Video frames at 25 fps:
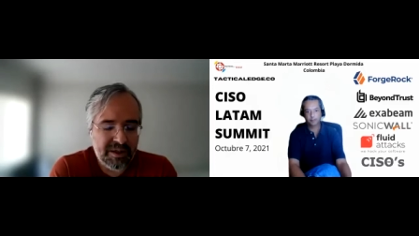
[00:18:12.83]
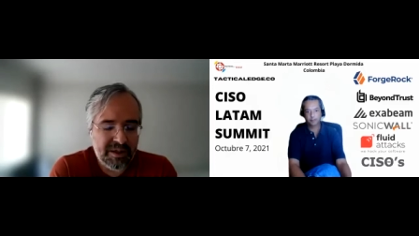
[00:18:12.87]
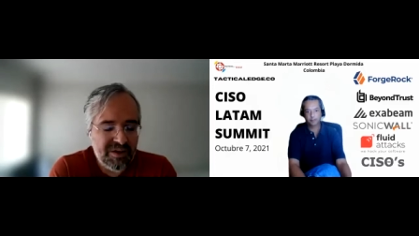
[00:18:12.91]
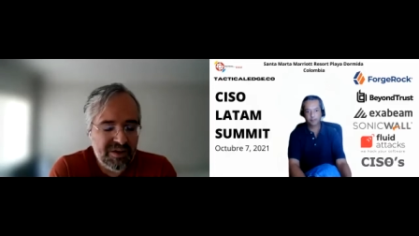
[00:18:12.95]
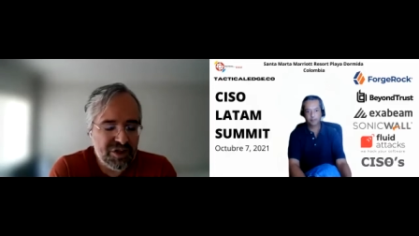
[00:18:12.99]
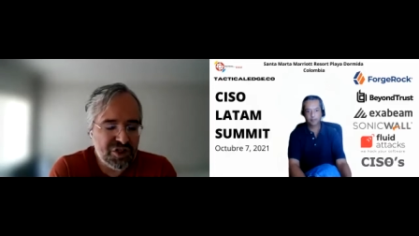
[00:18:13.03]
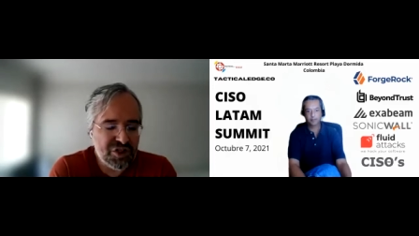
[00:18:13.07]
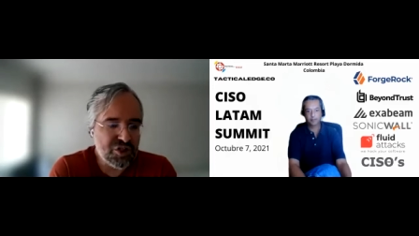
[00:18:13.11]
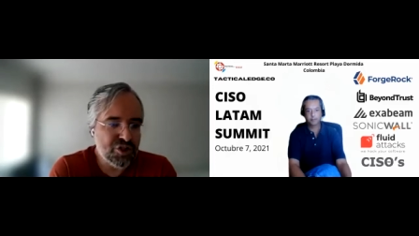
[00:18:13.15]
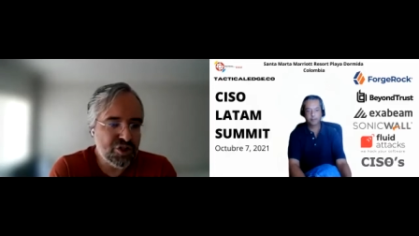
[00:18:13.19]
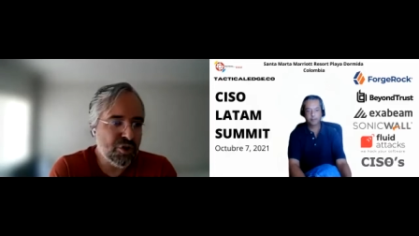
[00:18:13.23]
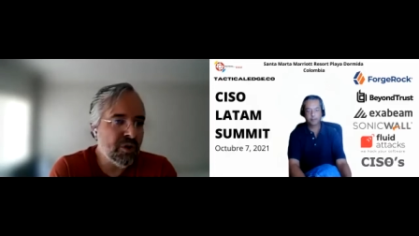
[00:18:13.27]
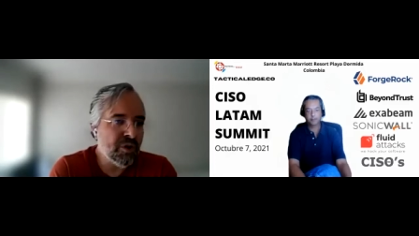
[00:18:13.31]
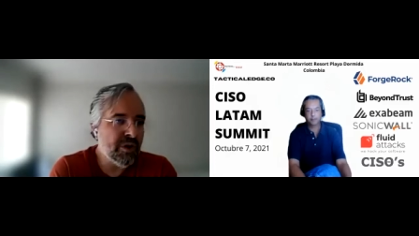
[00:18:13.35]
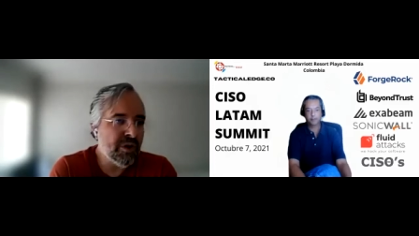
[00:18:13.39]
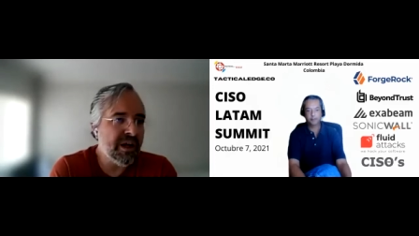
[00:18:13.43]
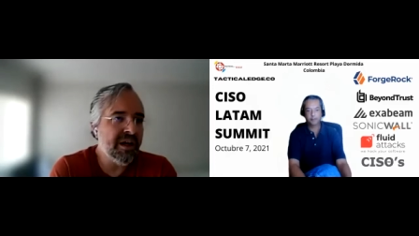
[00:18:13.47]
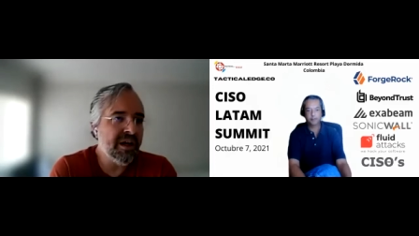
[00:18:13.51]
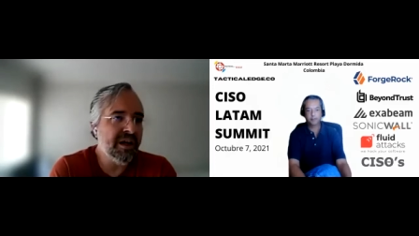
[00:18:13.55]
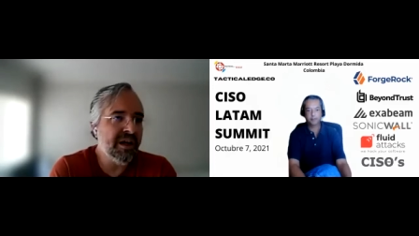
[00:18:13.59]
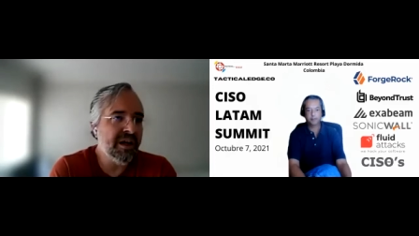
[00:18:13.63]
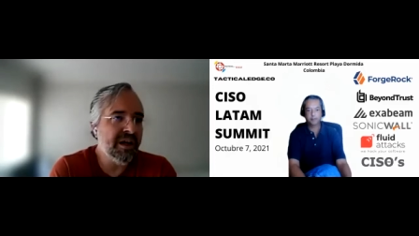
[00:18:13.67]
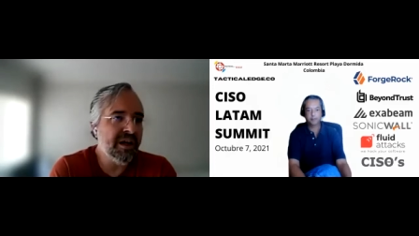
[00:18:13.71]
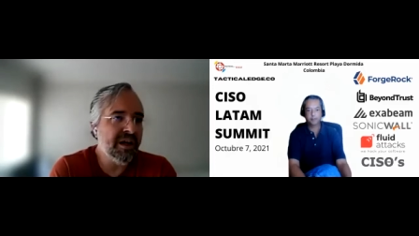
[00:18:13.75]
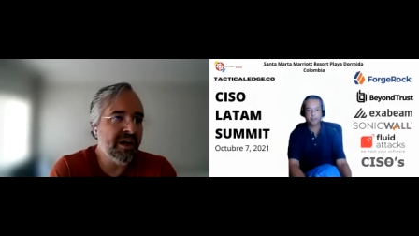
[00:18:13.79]
have
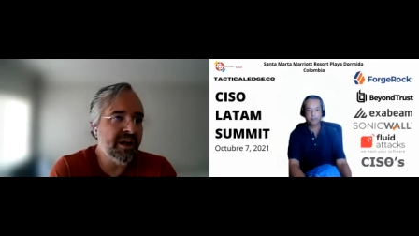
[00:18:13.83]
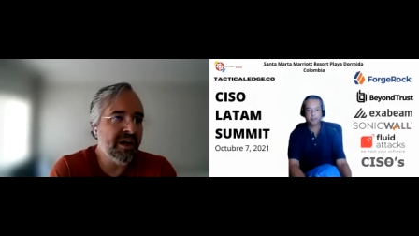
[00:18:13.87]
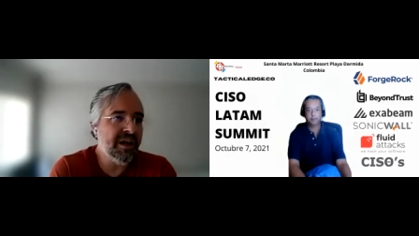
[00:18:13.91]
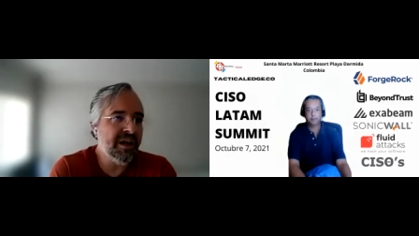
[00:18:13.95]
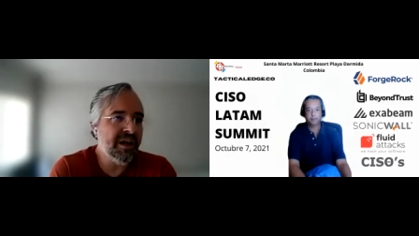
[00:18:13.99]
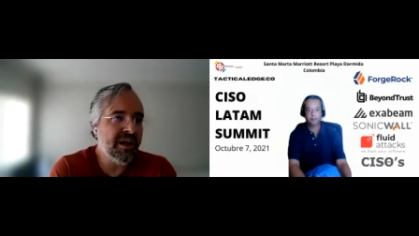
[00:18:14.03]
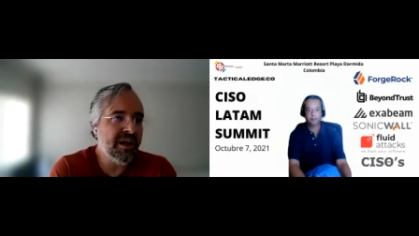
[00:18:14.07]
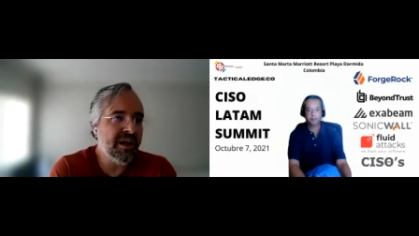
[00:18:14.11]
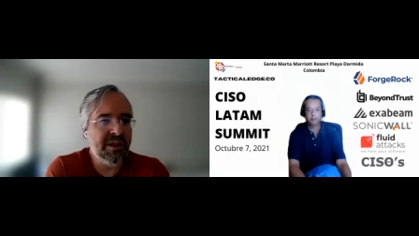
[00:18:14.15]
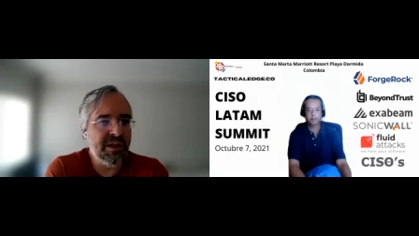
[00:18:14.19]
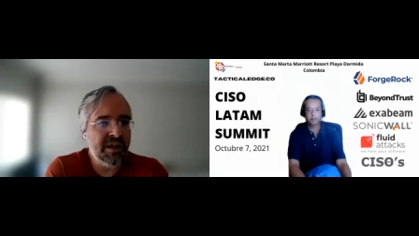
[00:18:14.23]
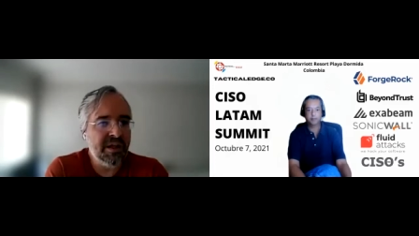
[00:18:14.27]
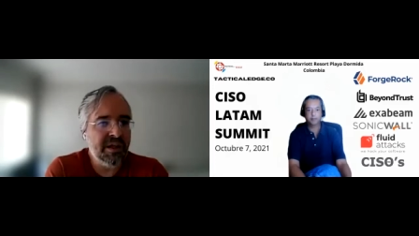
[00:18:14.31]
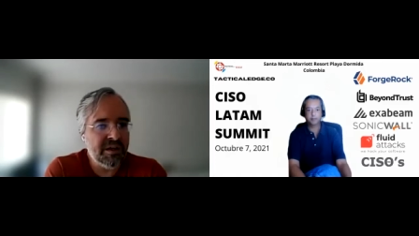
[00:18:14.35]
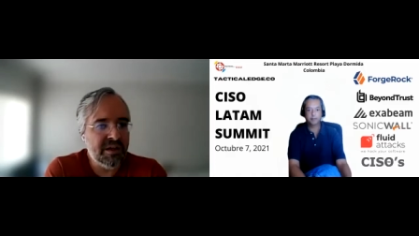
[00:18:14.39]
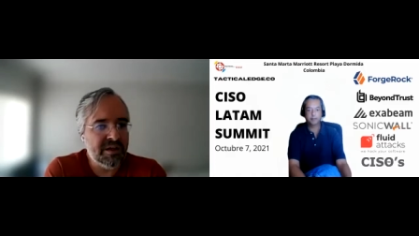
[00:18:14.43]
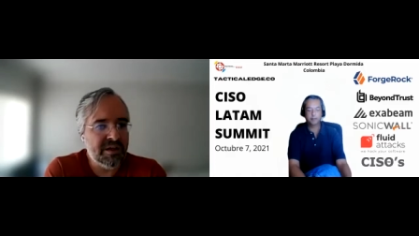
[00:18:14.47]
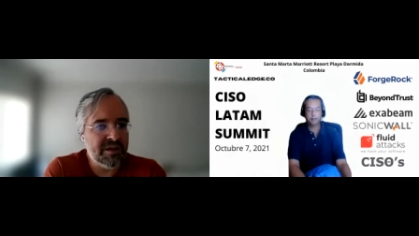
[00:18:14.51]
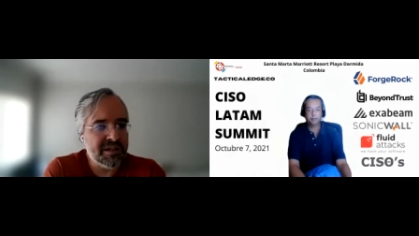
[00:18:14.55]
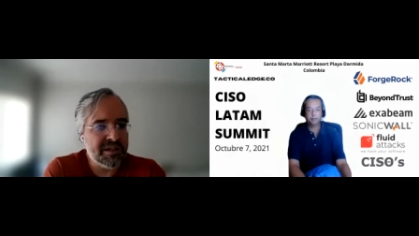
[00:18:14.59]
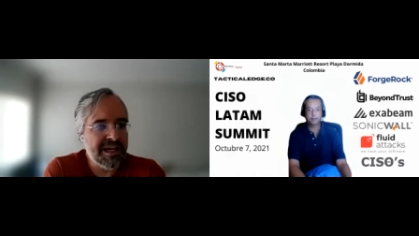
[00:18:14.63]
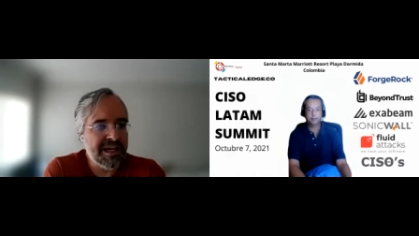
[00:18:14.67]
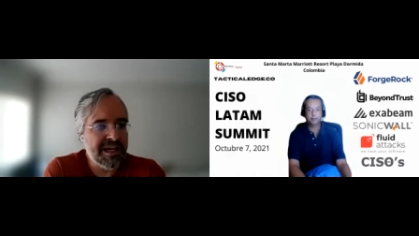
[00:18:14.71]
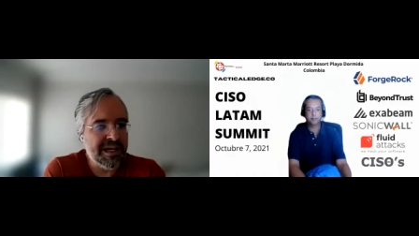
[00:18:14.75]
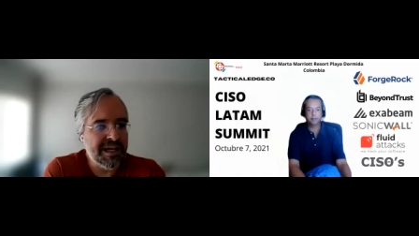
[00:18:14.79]
historically, over the years,